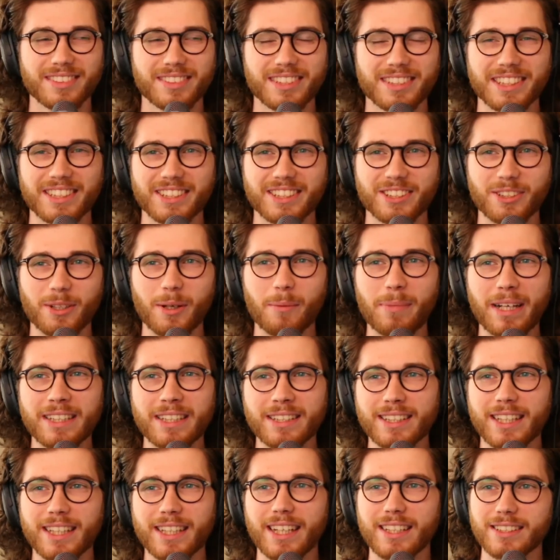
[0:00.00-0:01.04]
So a pen
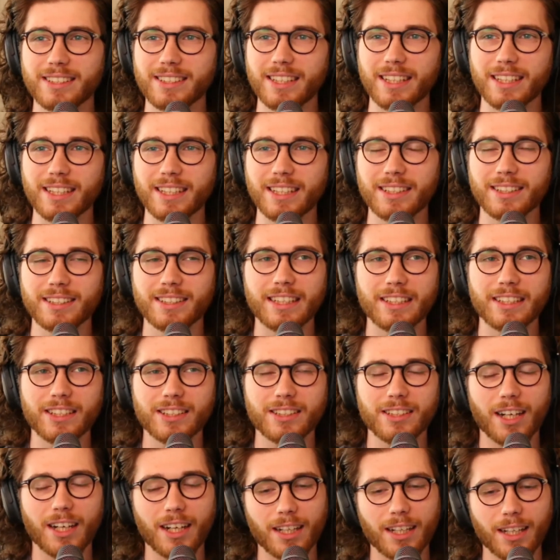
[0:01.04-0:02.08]
test then is
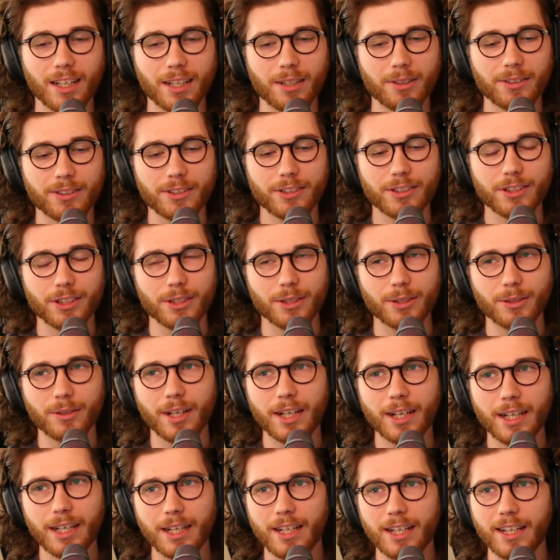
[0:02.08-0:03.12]
siloed to
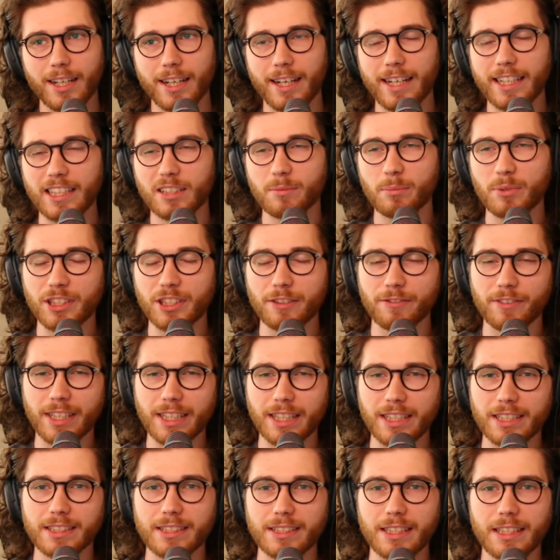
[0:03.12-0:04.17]
a
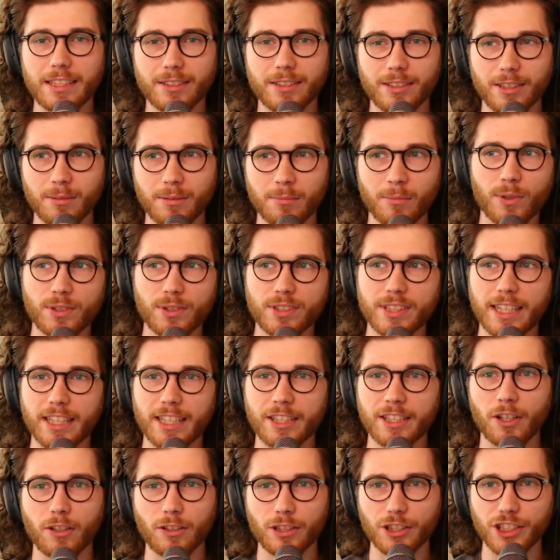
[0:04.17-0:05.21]
specific system or
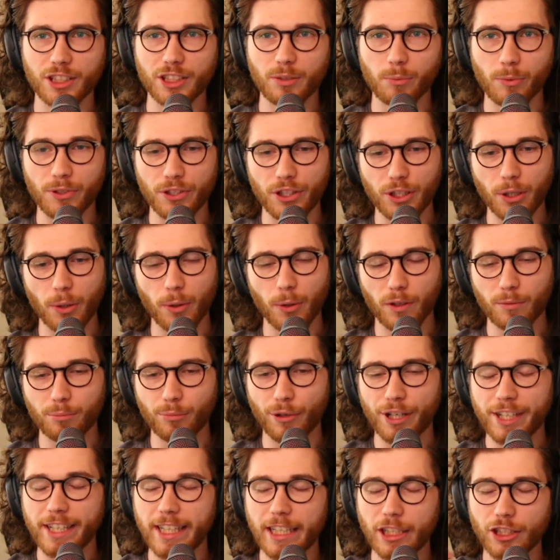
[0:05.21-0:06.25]
technology with the goal of
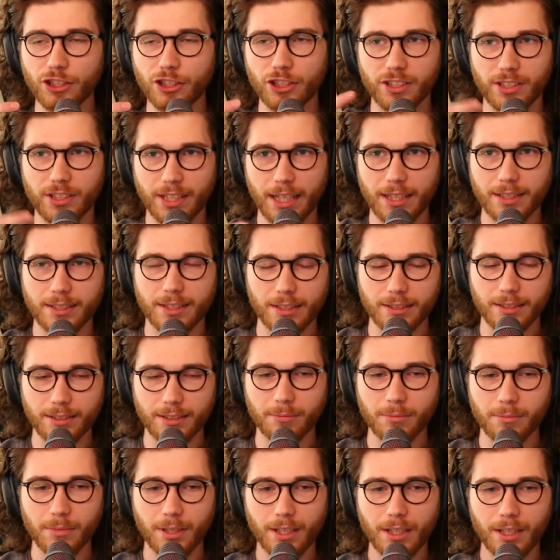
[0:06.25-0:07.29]
breaking just that system.